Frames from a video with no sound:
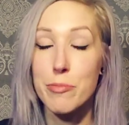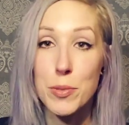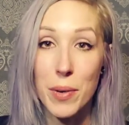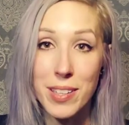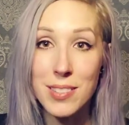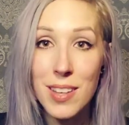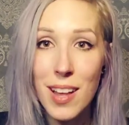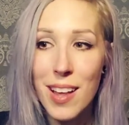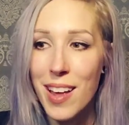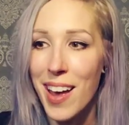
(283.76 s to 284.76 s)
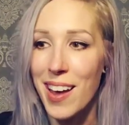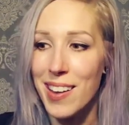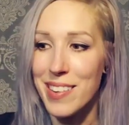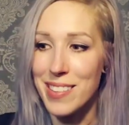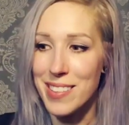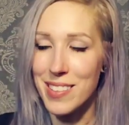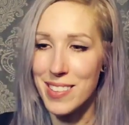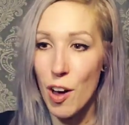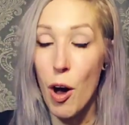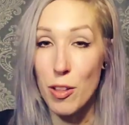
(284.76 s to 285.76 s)
all of my 20s
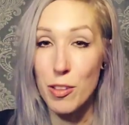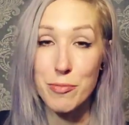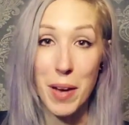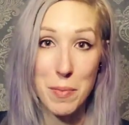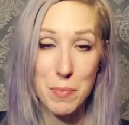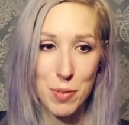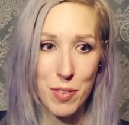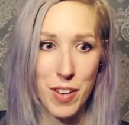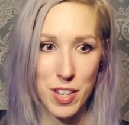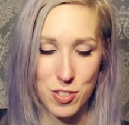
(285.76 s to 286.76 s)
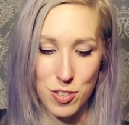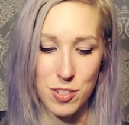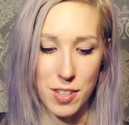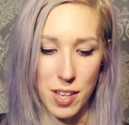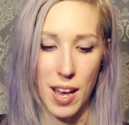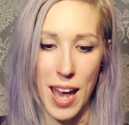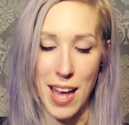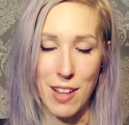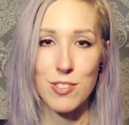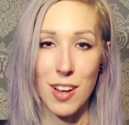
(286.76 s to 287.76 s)
and all of my professional,
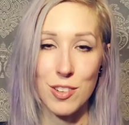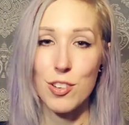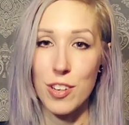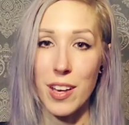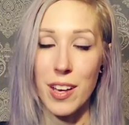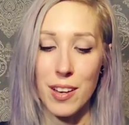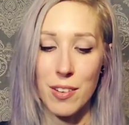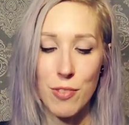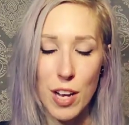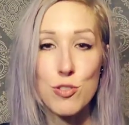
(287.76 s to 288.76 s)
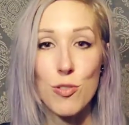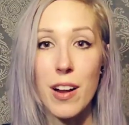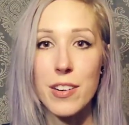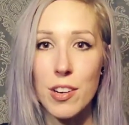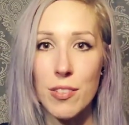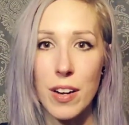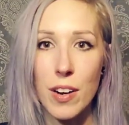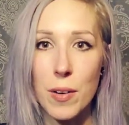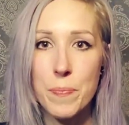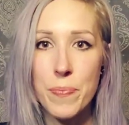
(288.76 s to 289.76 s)
hands-on cooking restaurant
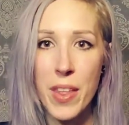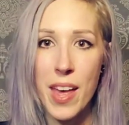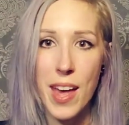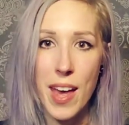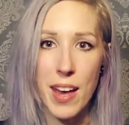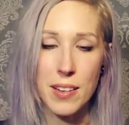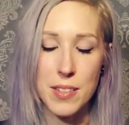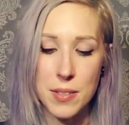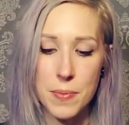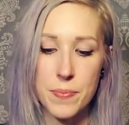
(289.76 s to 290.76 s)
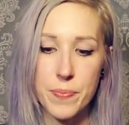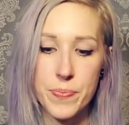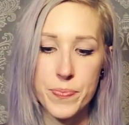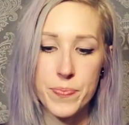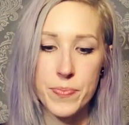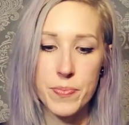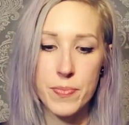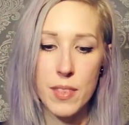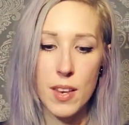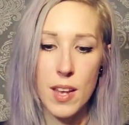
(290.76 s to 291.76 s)
career. And
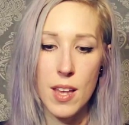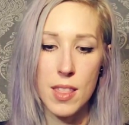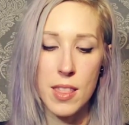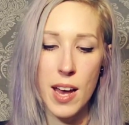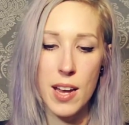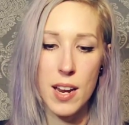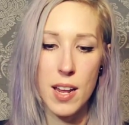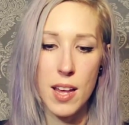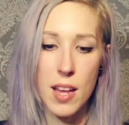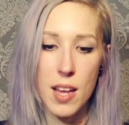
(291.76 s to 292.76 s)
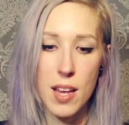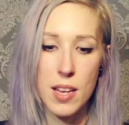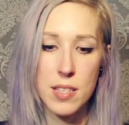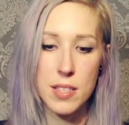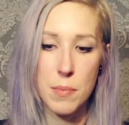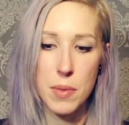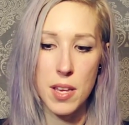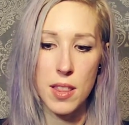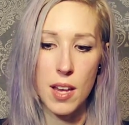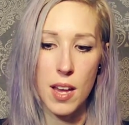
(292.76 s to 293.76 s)
that is
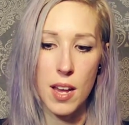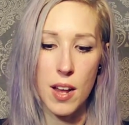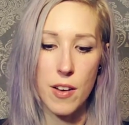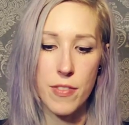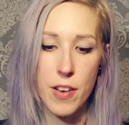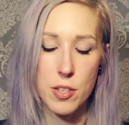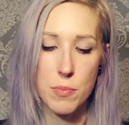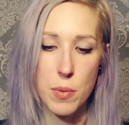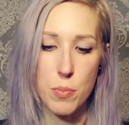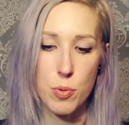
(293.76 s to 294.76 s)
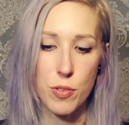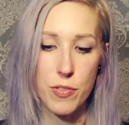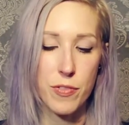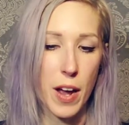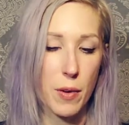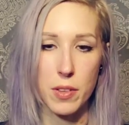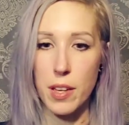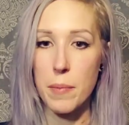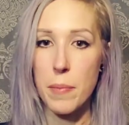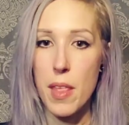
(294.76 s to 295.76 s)
something that affected me
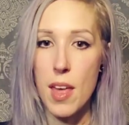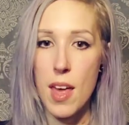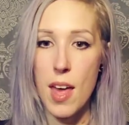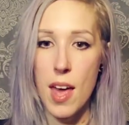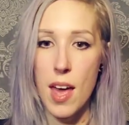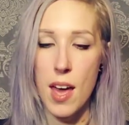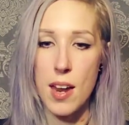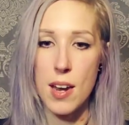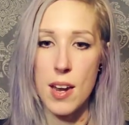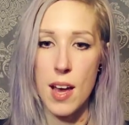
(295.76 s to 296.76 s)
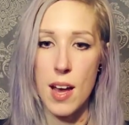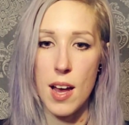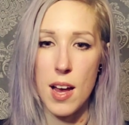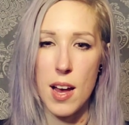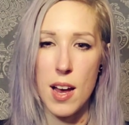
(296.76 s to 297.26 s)
profoundly. And